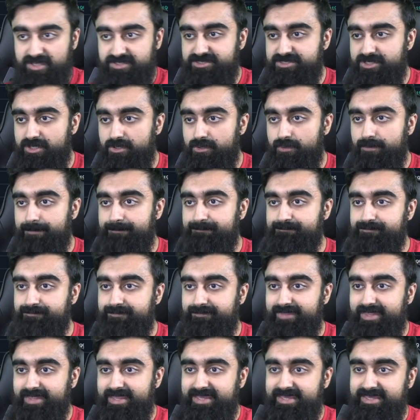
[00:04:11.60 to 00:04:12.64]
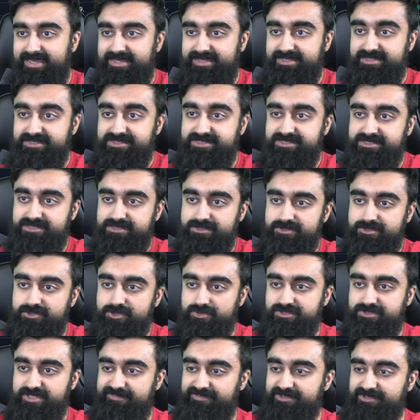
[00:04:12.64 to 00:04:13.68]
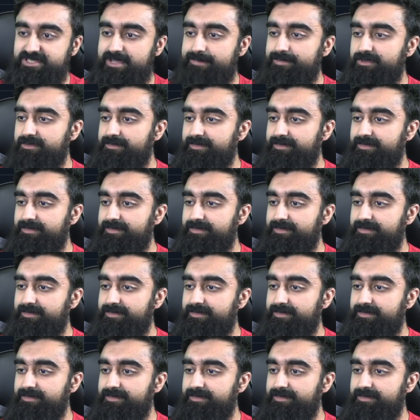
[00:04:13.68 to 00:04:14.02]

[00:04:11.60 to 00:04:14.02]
though is, so say for example,